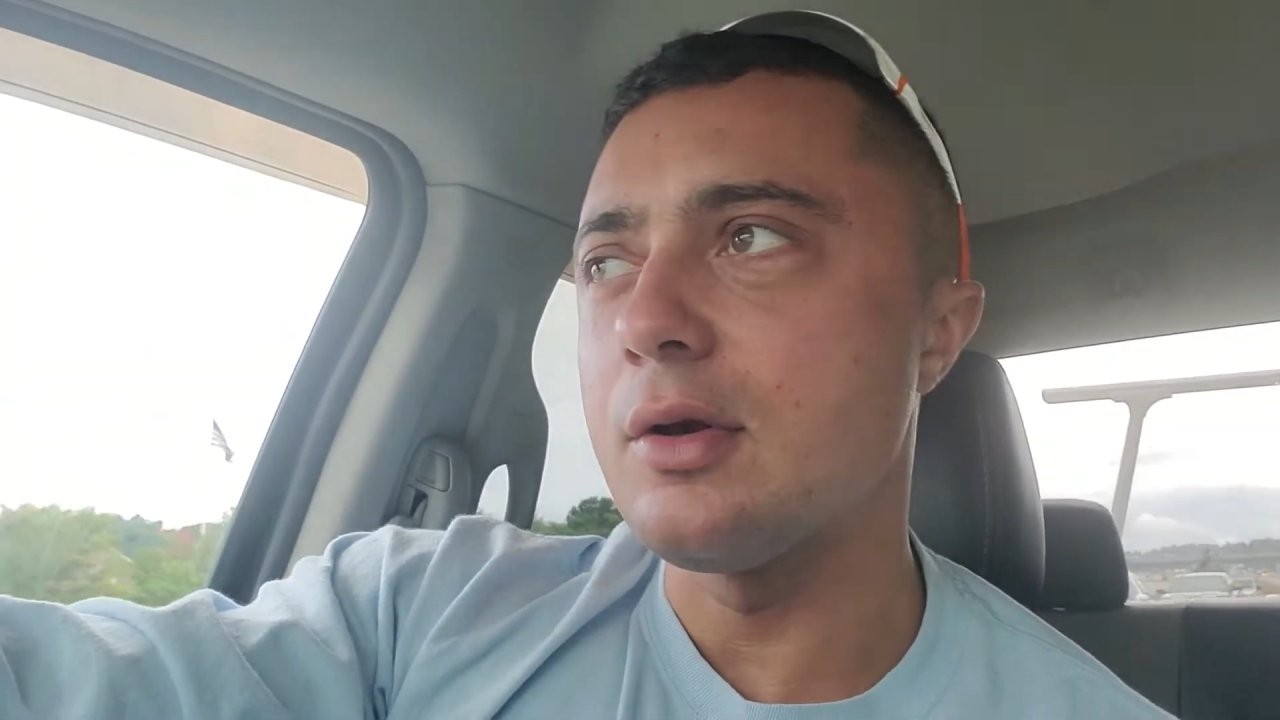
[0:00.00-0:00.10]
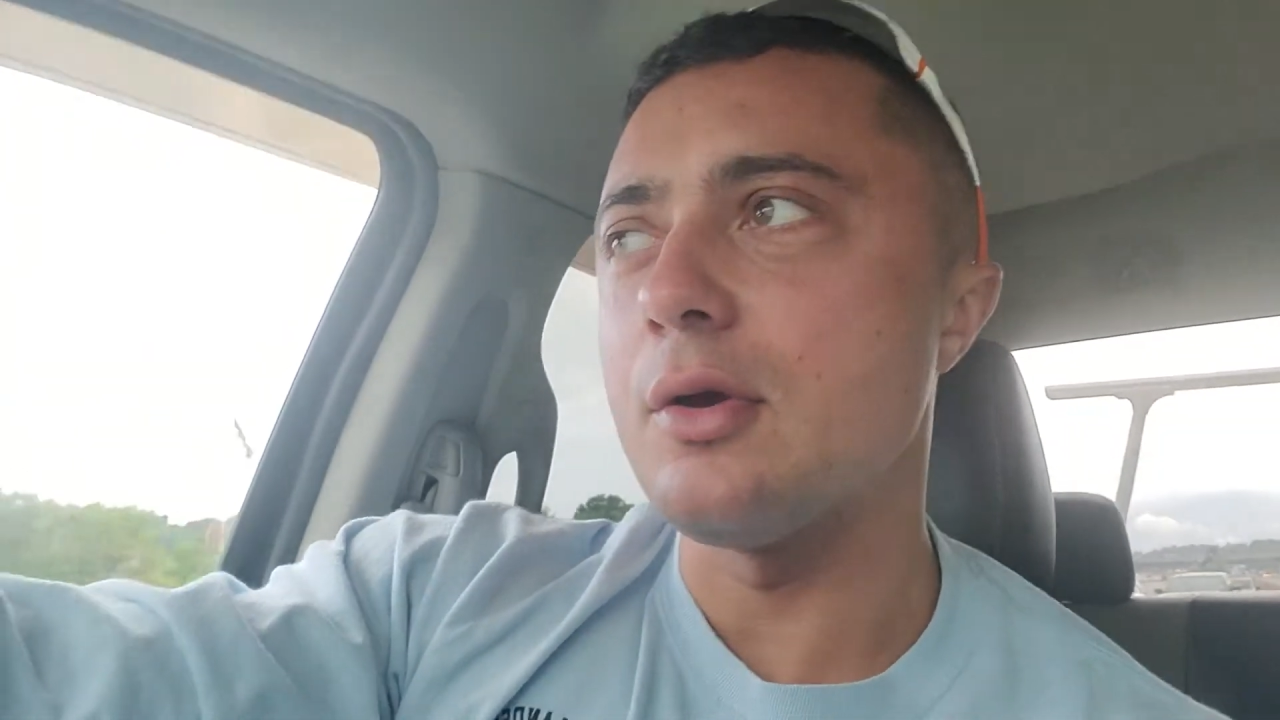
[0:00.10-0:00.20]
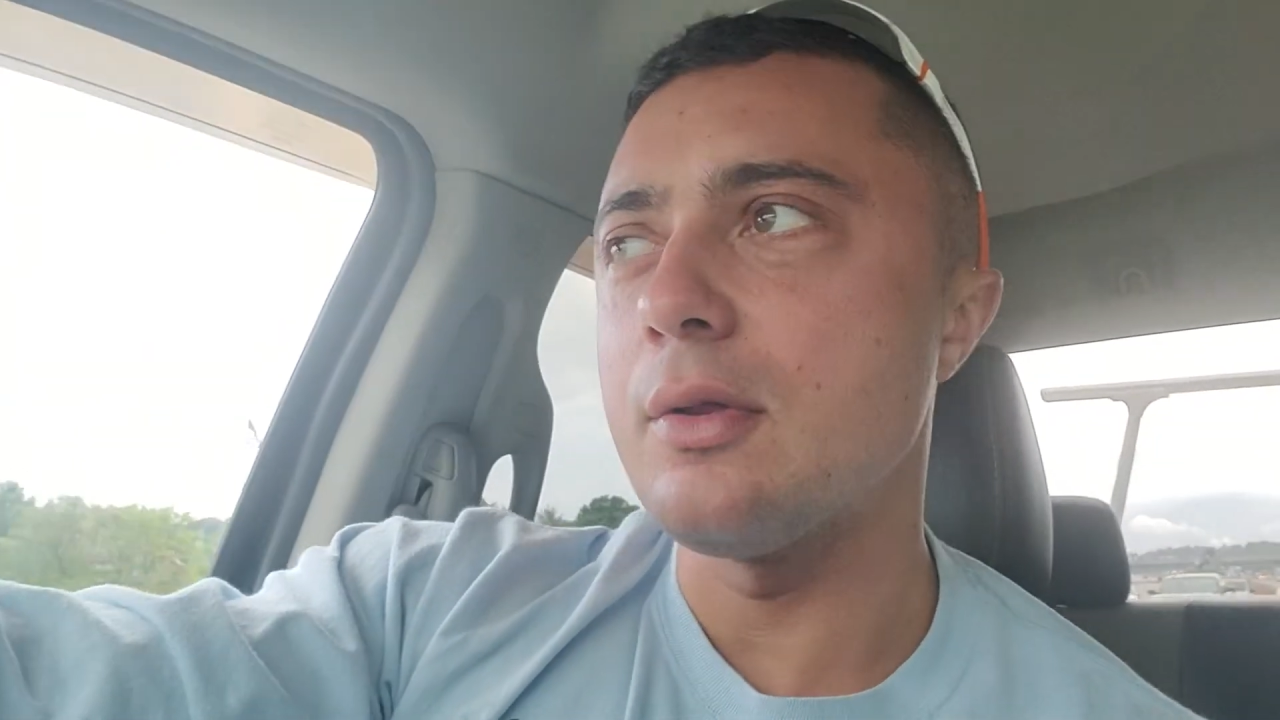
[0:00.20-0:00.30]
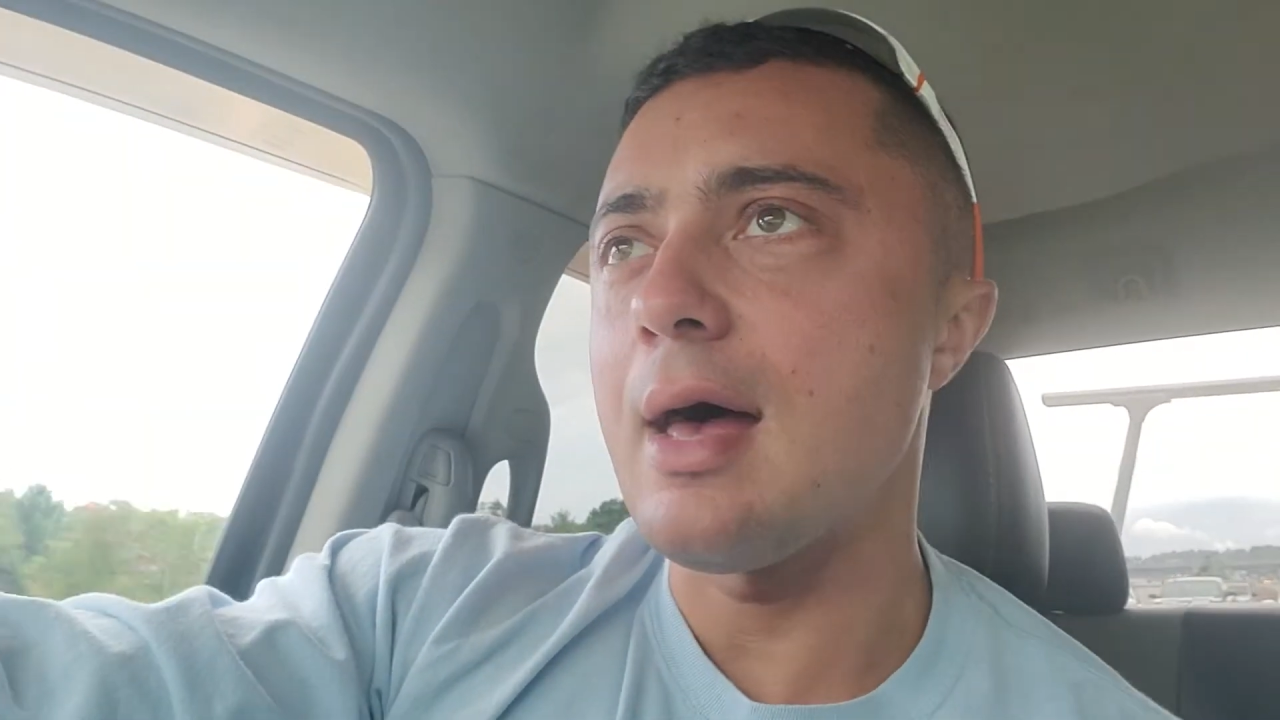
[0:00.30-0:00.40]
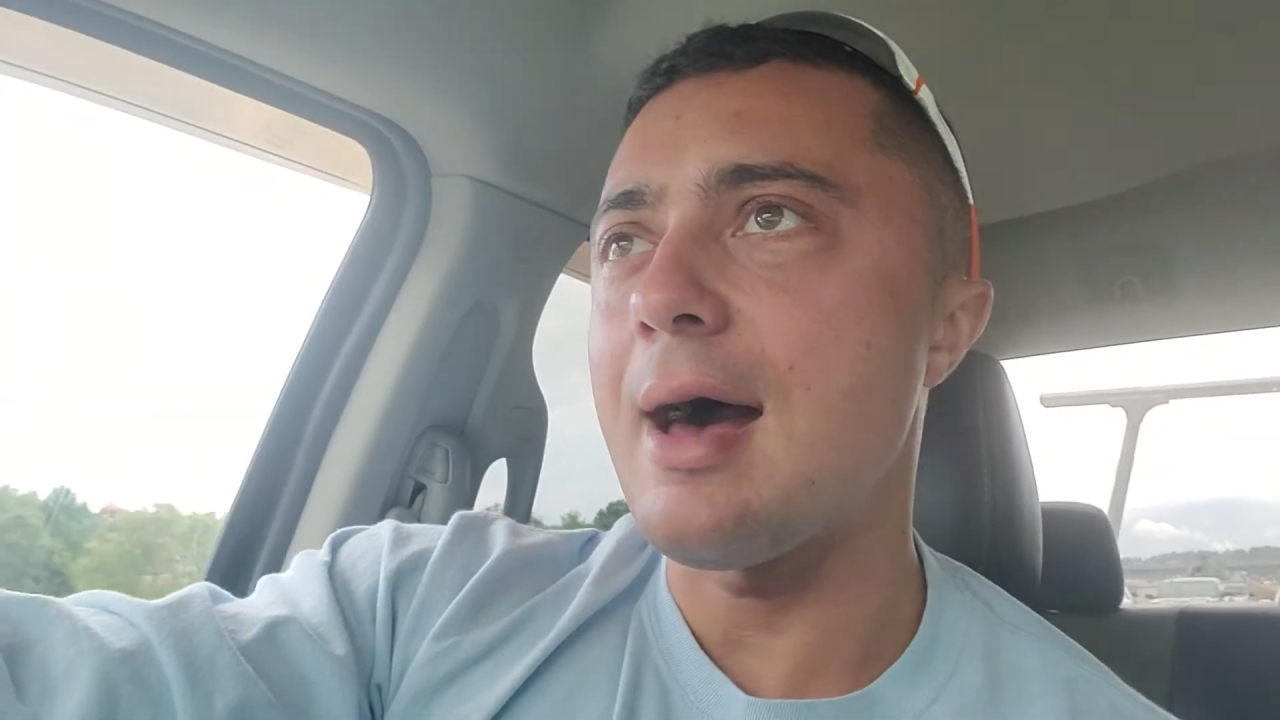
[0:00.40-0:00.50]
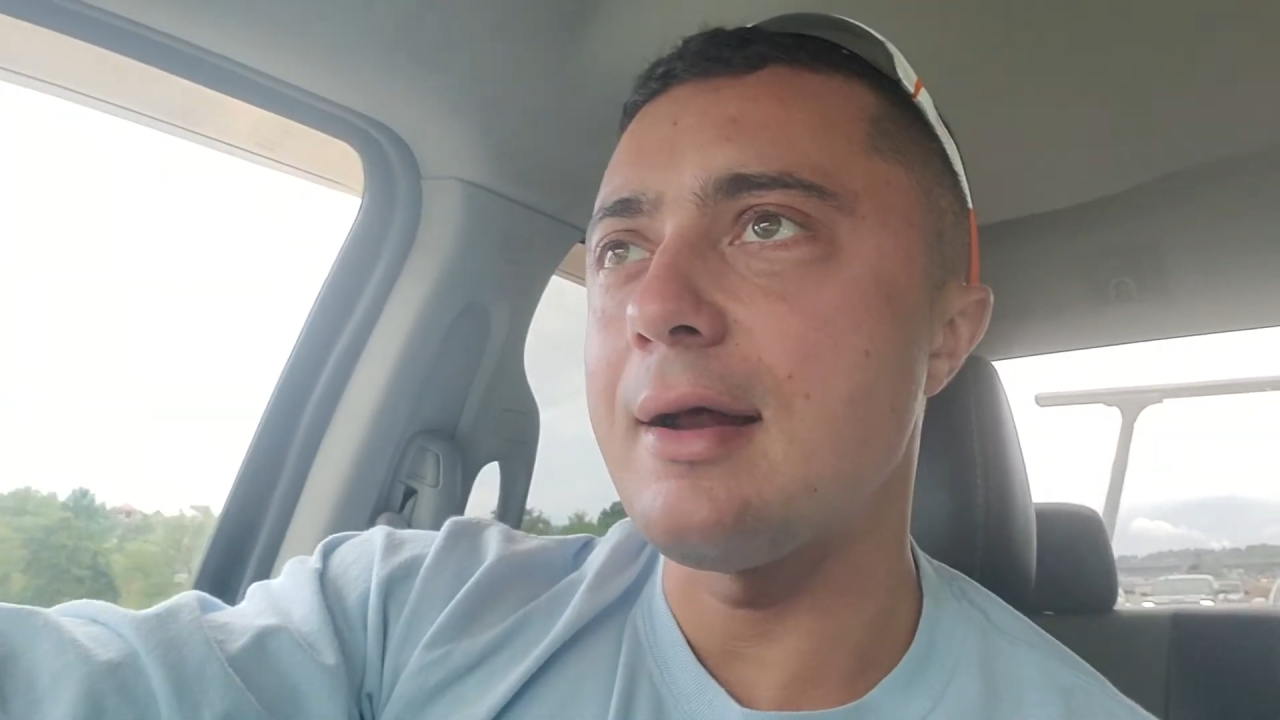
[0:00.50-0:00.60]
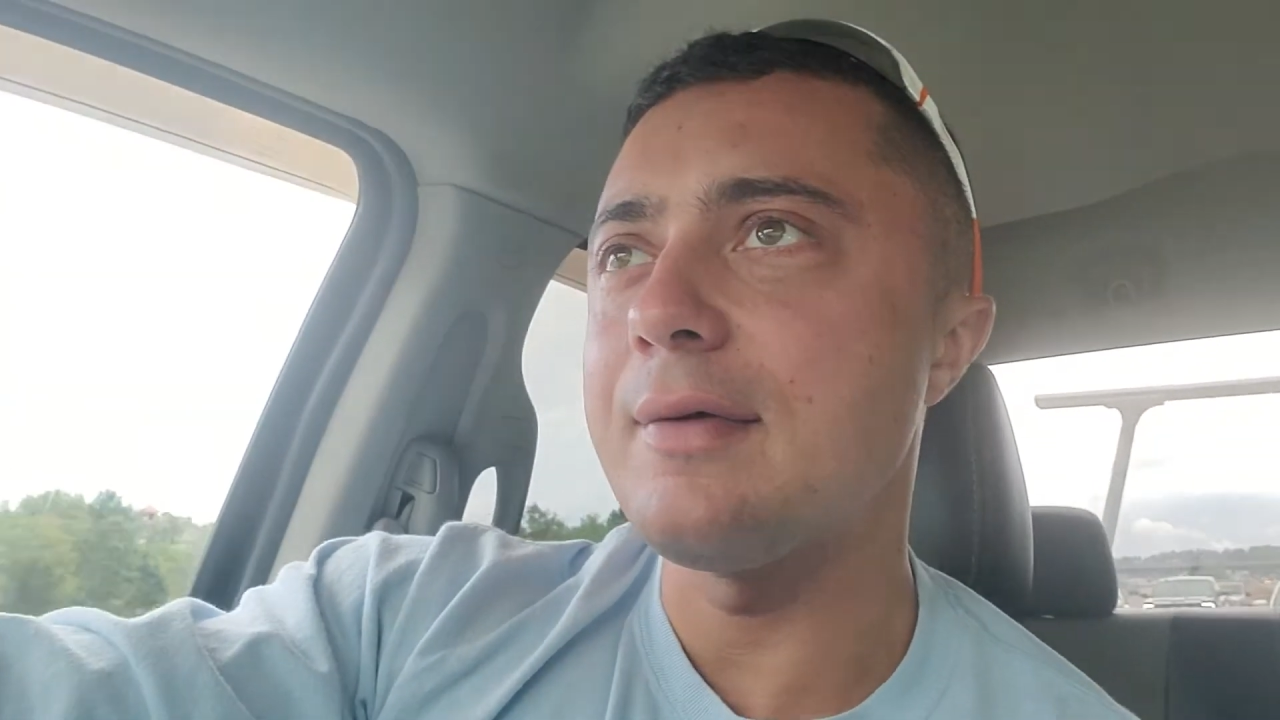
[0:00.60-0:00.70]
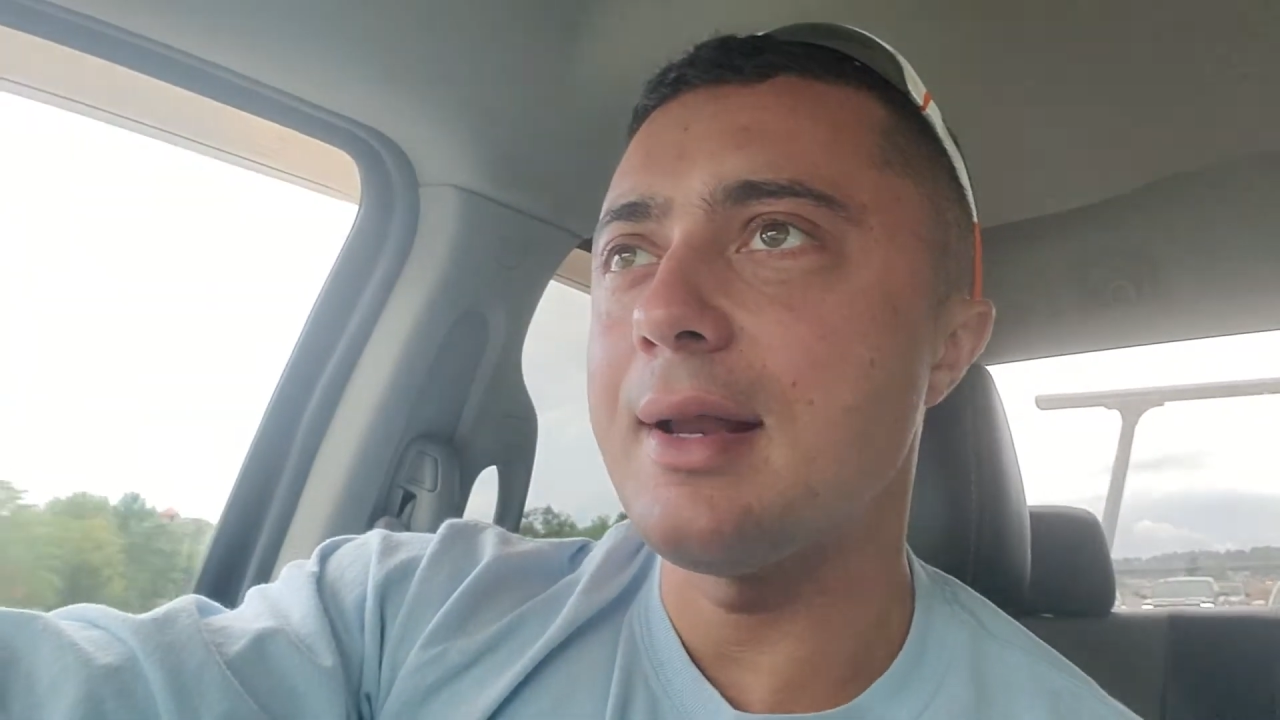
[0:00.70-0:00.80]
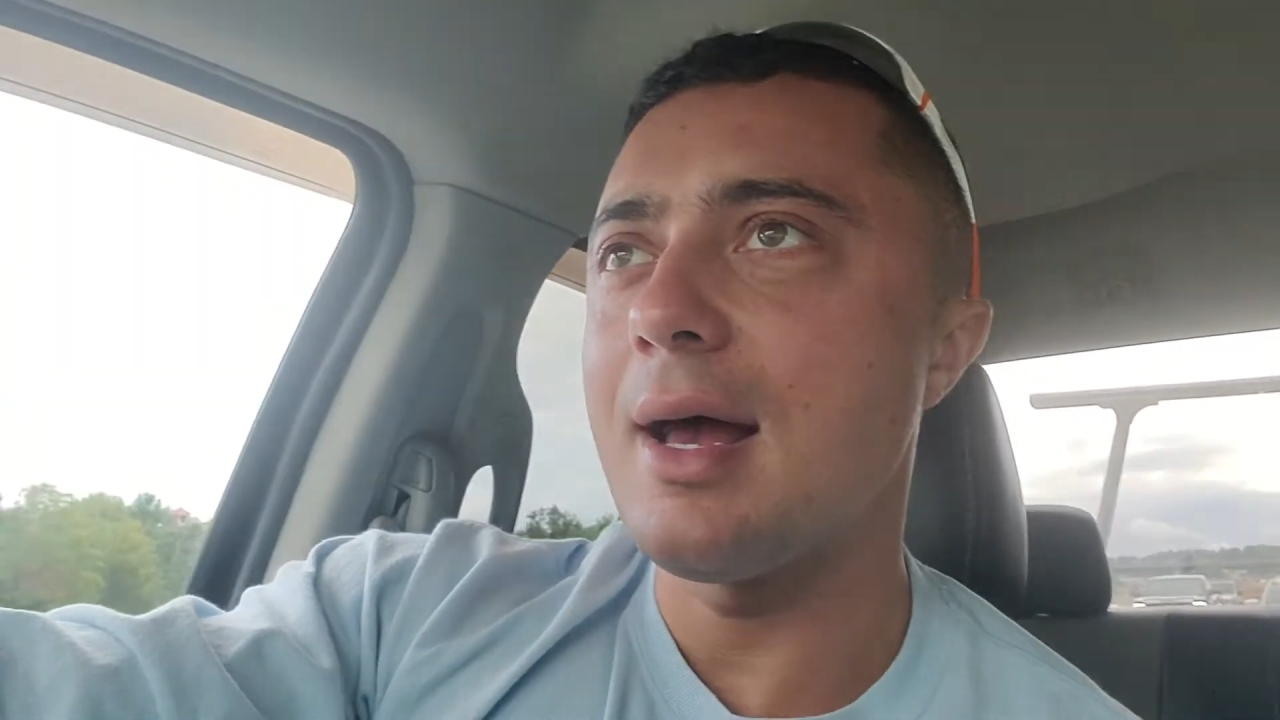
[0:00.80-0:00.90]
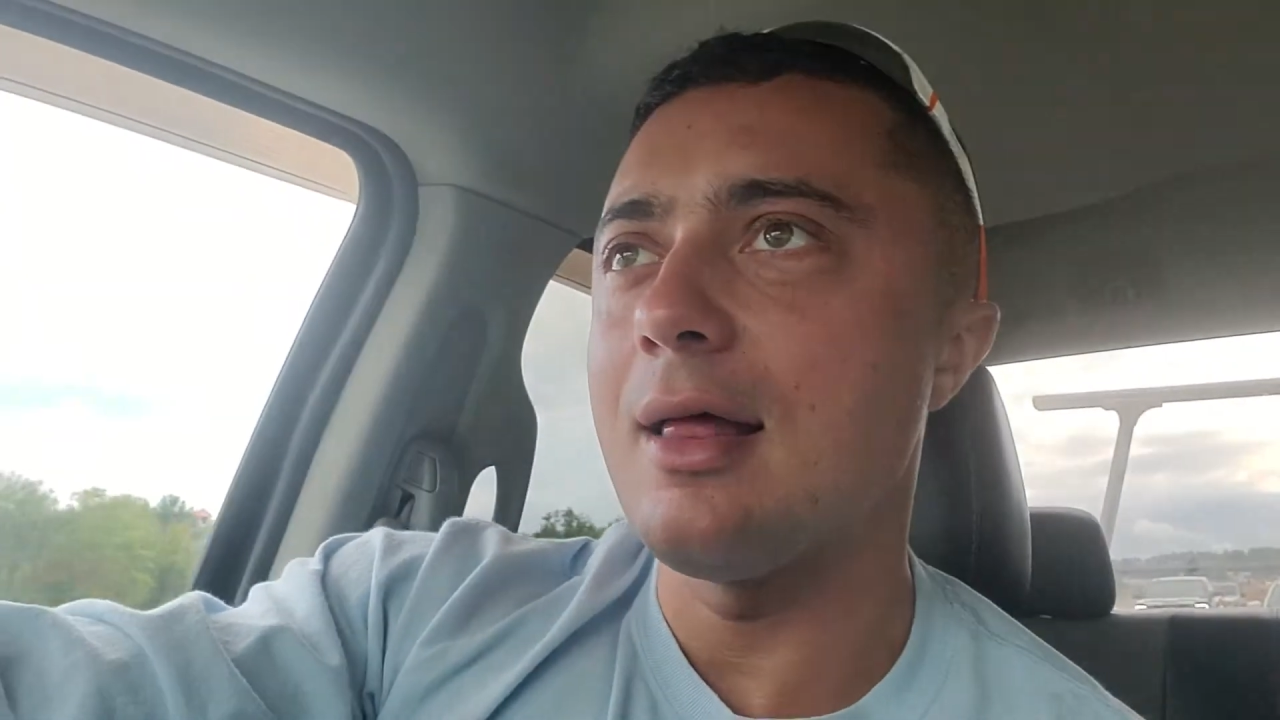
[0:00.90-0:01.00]
do that
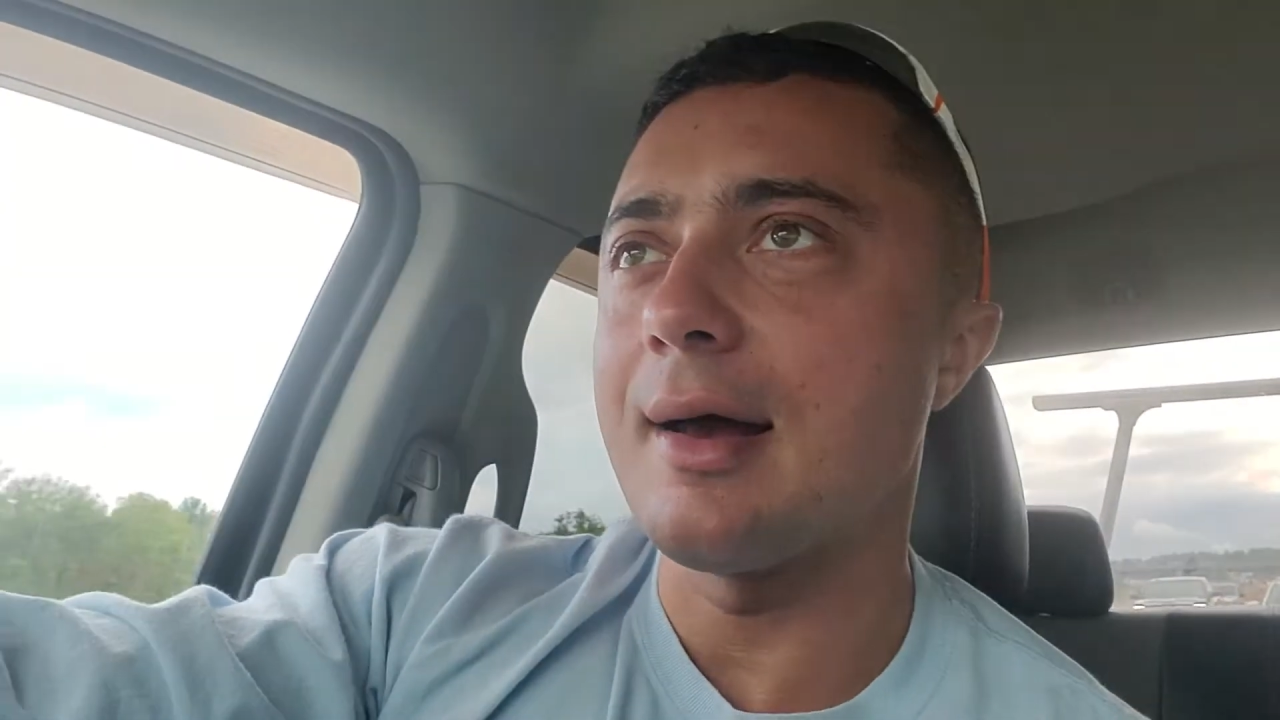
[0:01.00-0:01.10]
every day,